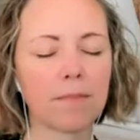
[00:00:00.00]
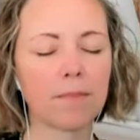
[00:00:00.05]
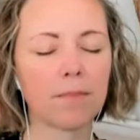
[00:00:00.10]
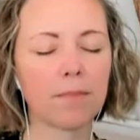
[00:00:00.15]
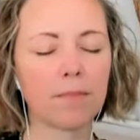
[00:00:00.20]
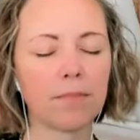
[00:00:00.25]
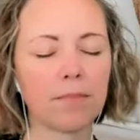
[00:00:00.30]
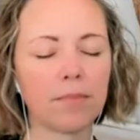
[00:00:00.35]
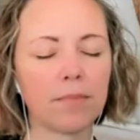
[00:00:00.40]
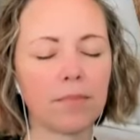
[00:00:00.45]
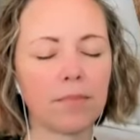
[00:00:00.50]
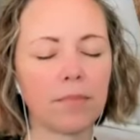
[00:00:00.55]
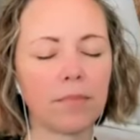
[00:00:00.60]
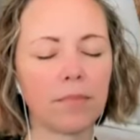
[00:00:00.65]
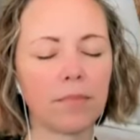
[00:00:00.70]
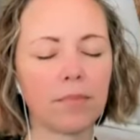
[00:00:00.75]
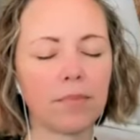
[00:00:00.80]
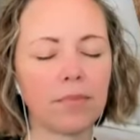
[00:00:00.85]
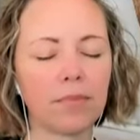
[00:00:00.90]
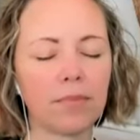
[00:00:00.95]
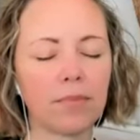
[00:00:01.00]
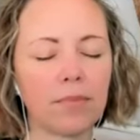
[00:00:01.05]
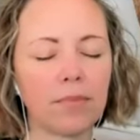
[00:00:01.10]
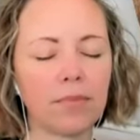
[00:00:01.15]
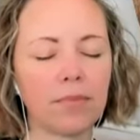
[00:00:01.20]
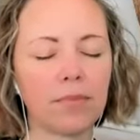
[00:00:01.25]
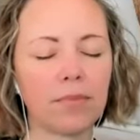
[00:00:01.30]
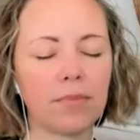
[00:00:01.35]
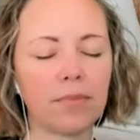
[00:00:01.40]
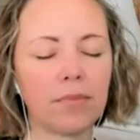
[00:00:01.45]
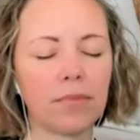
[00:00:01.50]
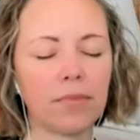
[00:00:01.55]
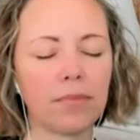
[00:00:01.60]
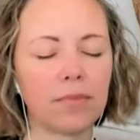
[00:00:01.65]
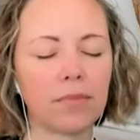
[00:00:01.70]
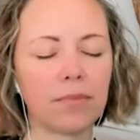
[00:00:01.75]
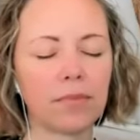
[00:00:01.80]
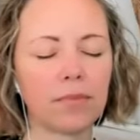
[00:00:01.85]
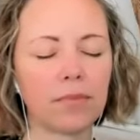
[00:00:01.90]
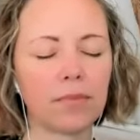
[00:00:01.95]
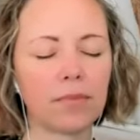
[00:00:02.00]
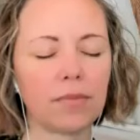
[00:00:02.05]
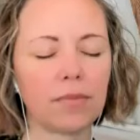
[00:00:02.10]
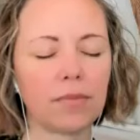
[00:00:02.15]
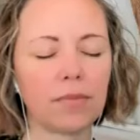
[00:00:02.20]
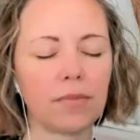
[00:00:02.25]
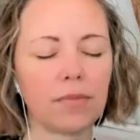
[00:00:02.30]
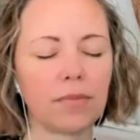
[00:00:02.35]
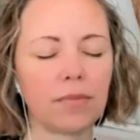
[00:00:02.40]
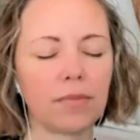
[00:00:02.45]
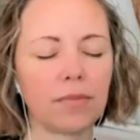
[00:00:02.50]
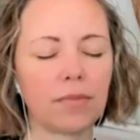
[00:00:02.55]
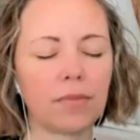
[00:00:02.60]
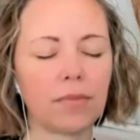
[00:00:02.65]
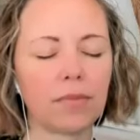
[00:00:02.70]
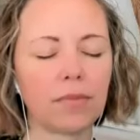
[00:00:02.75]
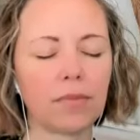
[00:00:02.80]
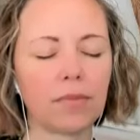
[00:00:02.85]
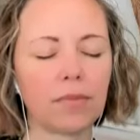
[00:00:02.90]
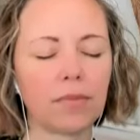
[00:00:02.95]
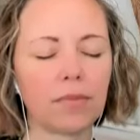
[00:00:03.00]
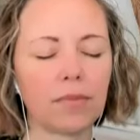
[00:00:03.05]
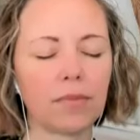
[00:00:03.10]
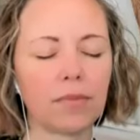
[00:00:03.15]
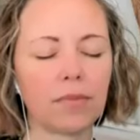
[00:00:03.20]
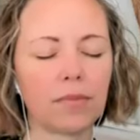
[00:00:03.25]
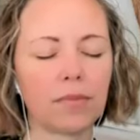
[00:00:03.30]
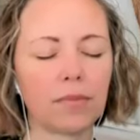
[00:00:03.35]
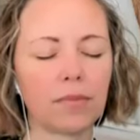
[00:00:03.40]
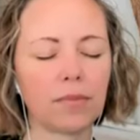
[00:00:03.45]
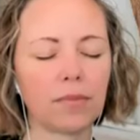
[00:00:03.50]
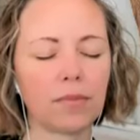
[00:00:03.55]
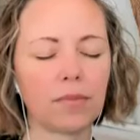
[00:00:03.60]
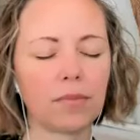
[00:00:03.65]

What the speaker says: (silence)